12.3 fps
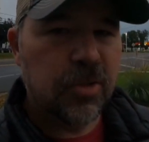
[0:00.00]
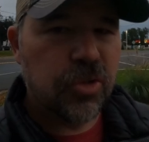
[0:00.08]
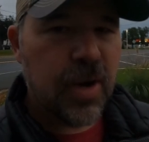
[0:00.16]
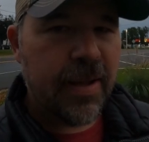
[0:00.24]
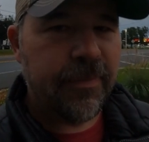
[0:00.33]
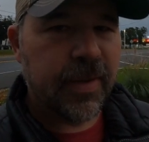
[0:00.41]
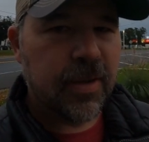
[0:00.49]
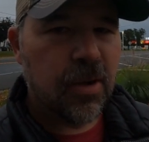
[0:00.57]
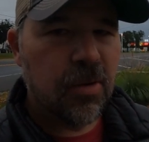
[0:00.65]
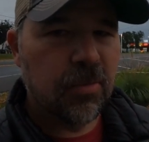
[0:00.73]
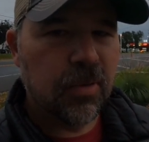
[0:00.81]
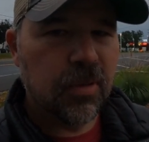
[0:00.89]
Traffic
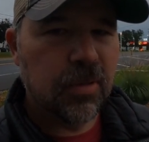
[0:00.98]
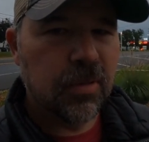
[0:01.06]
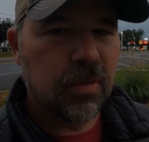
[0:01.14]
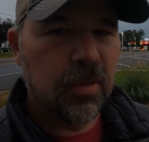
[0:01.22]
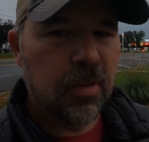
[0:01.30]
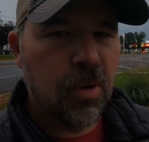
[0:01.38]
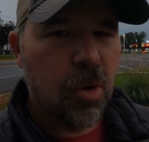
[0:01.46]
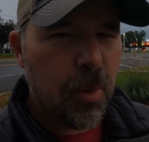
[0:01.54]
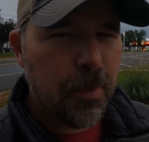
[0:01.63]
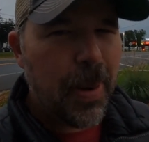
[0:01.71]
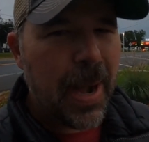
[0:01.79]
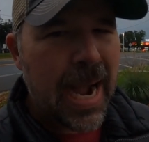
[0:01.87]
cone
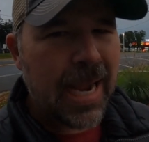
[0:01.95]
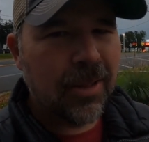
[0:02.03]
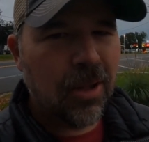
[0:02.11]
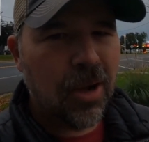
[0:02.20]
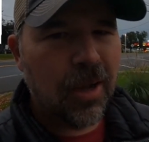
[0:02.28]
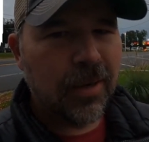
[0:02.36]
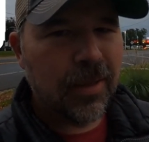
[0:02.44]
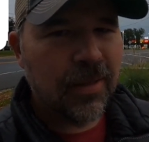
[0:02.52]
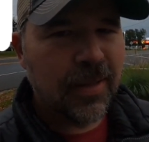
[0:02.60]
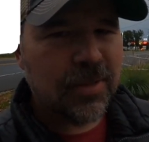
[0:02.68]
or pylon.